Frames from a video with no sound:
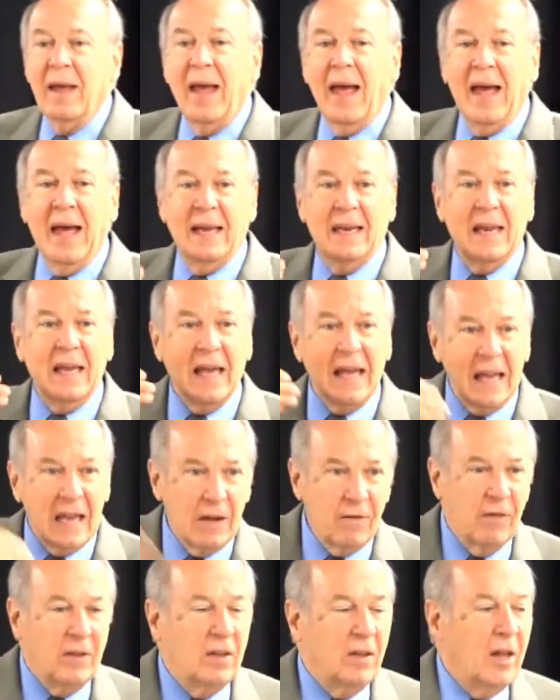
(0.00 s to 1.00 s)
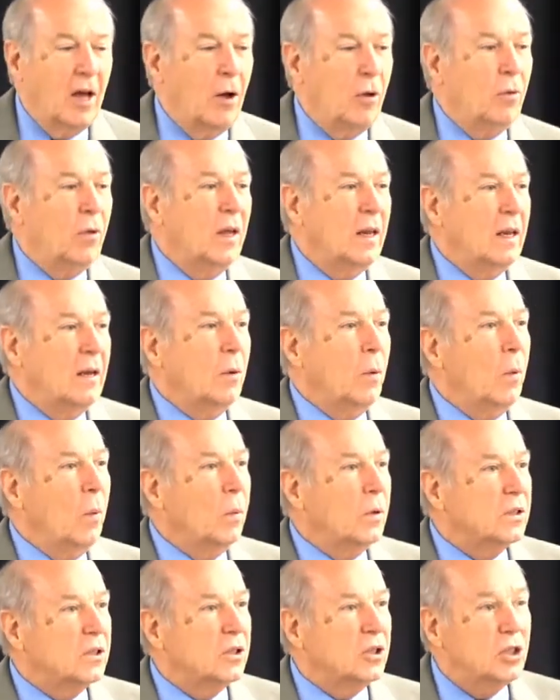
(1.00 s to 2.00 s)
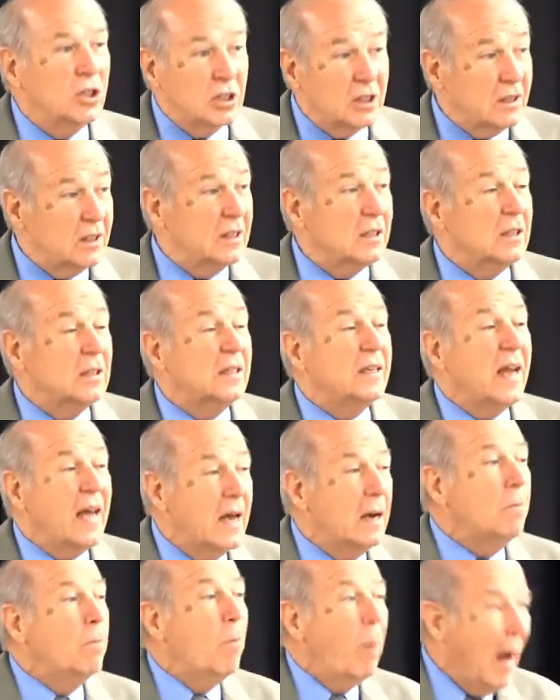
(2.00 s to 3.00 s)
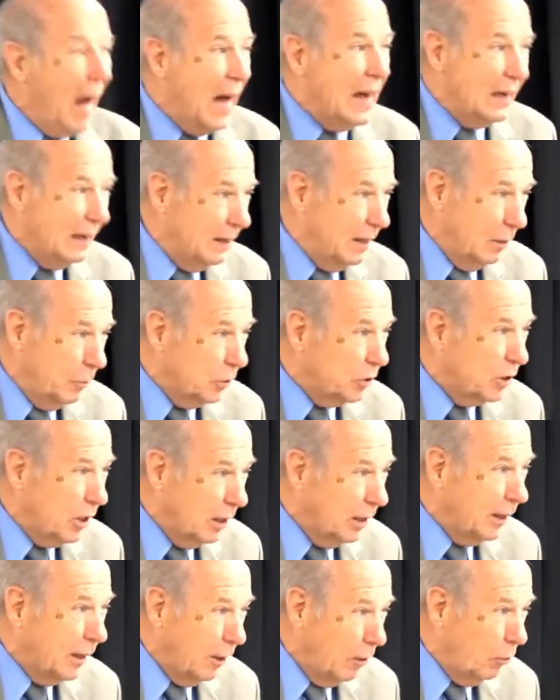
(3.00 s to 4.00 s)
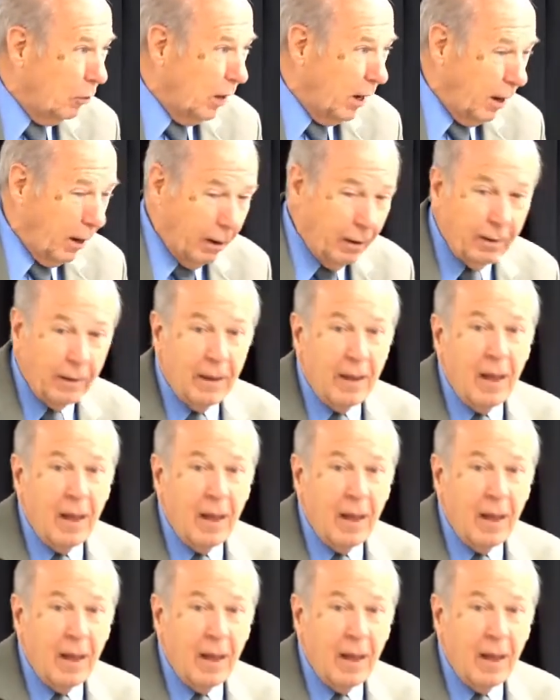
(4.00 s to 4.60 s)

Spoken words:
and even though that it was just his dead body that was going to go there,